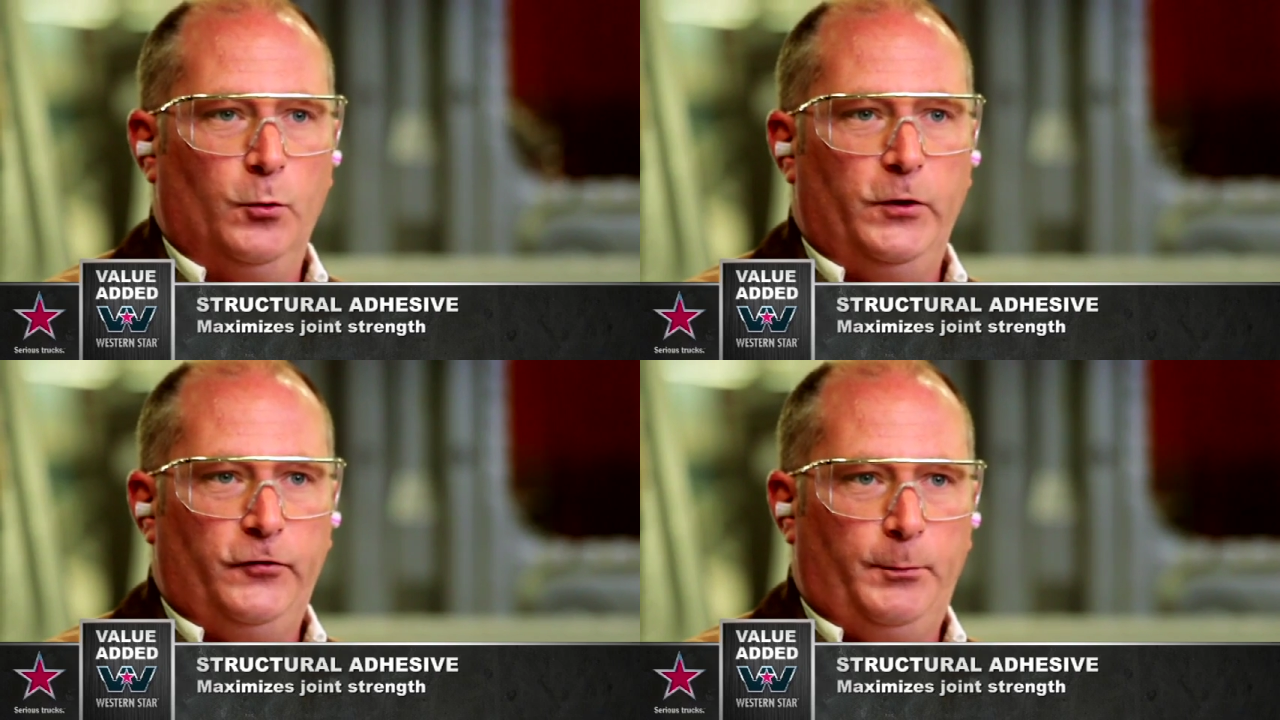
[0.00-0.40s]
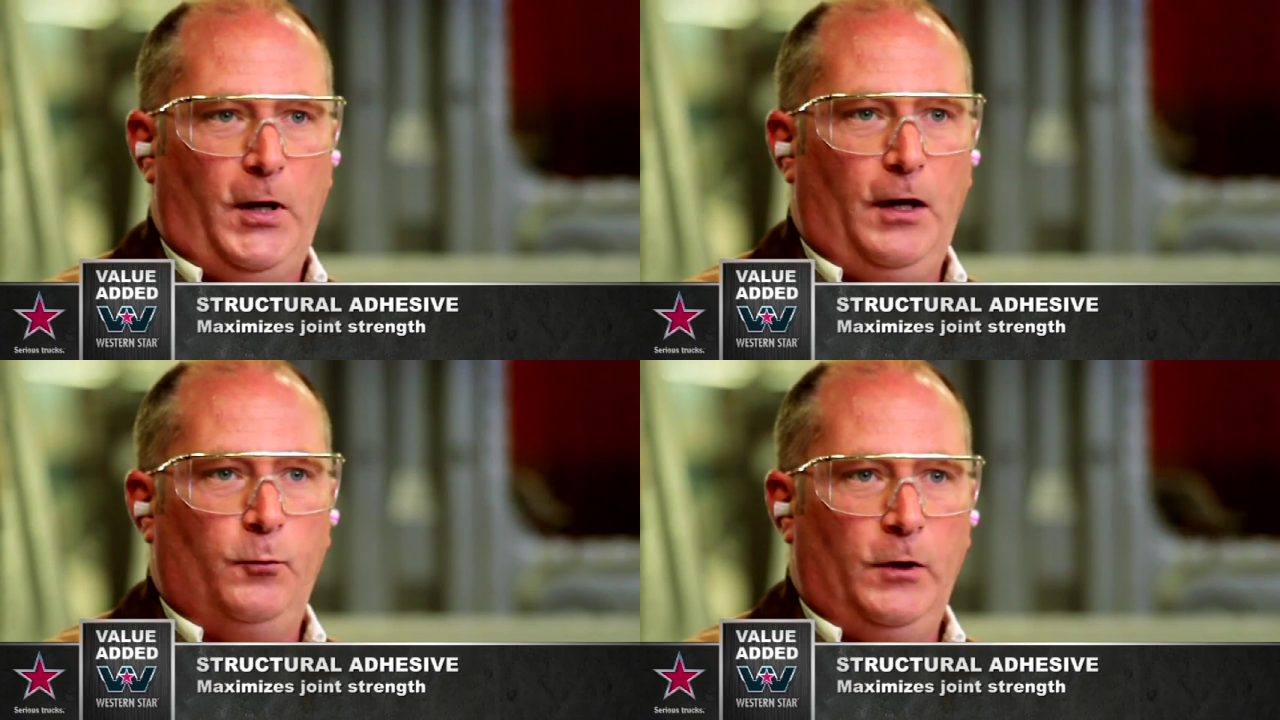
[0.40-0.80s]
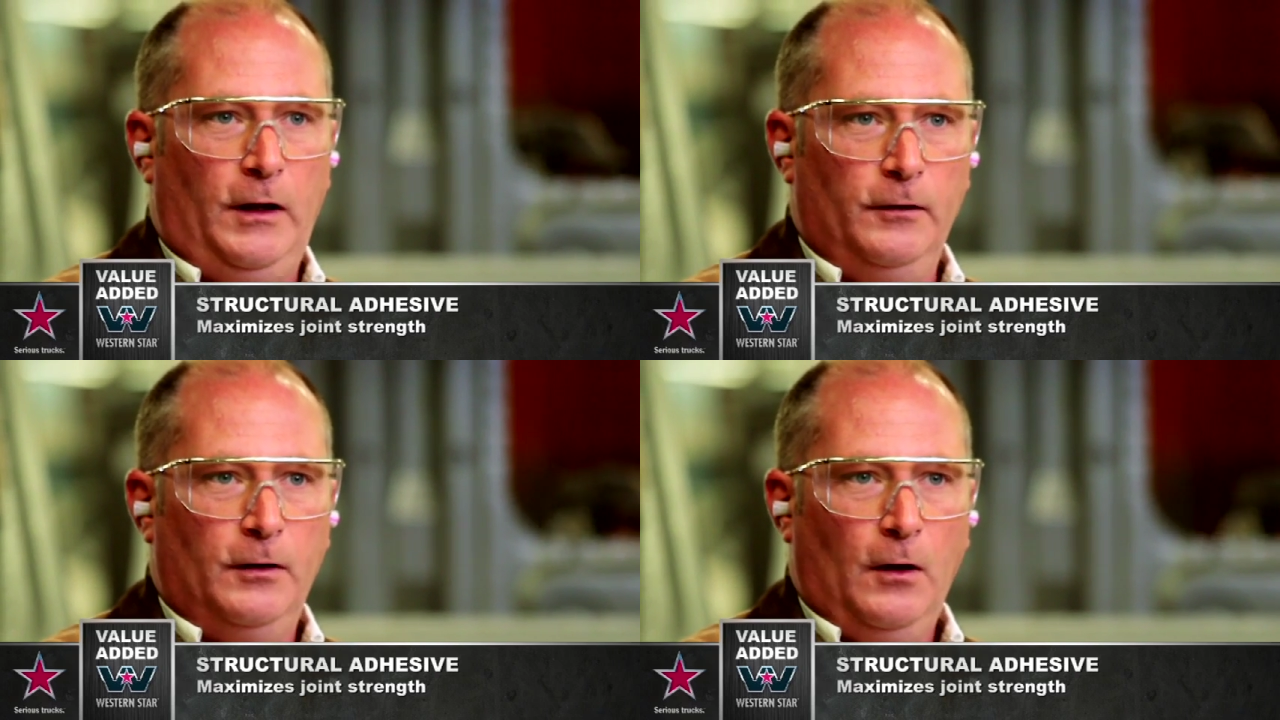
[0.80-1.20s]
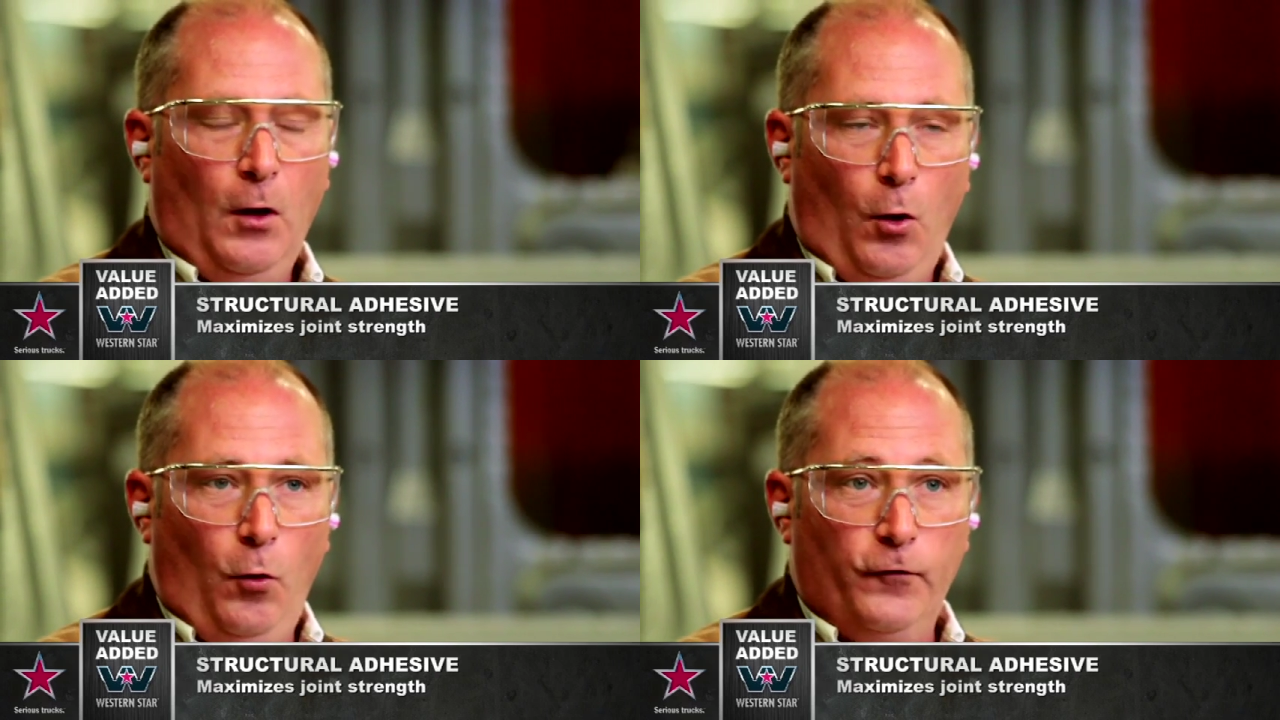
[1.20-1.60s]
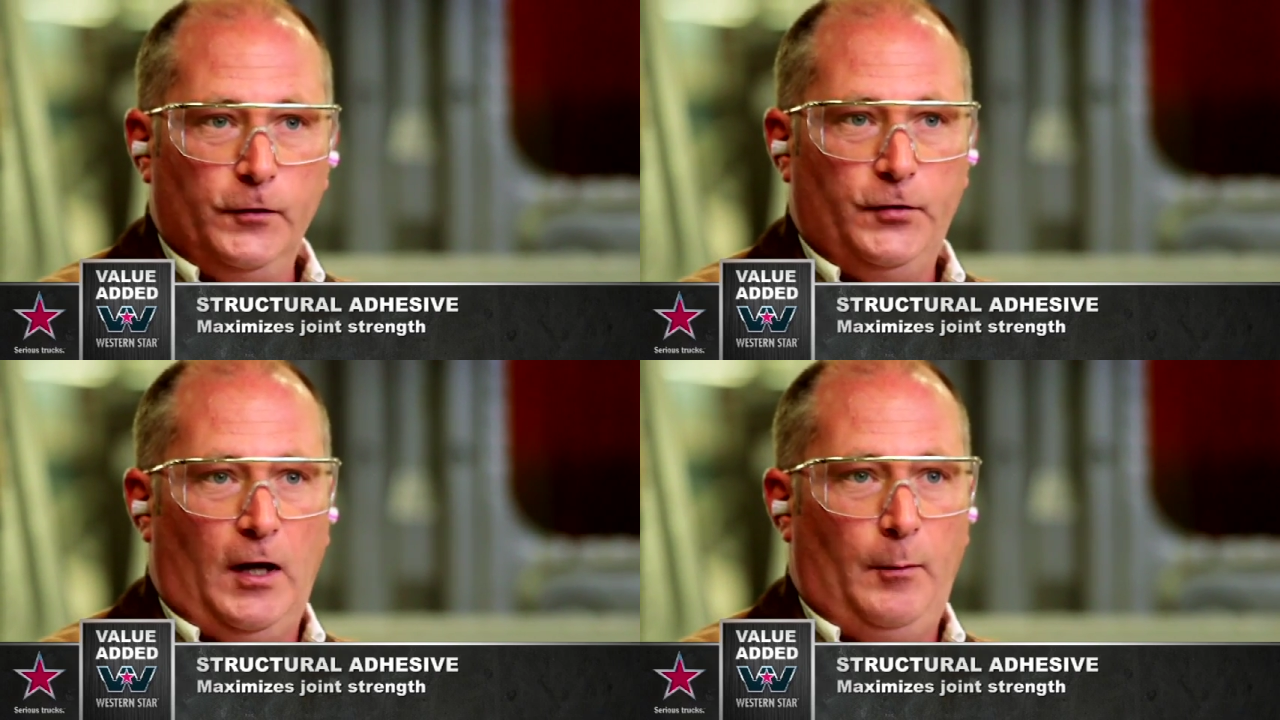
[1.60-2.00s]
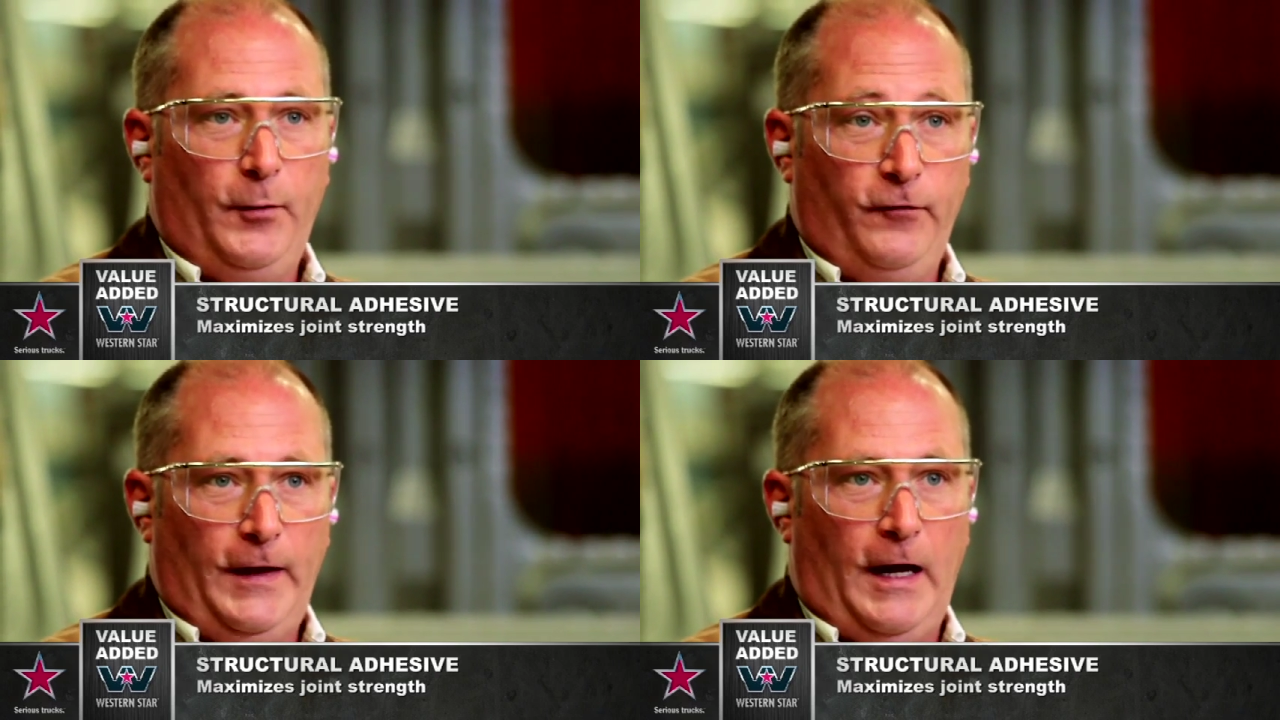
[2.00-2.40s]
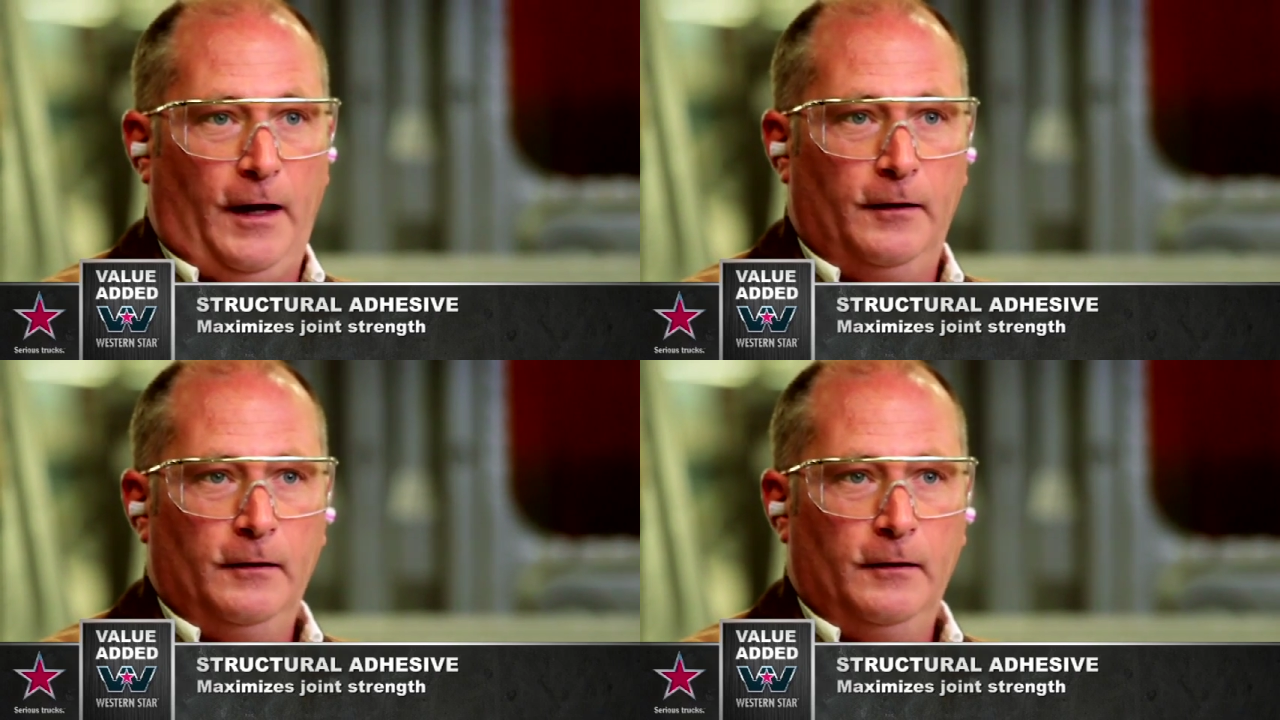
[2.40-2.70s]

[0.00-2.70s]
we spot weld over top of that,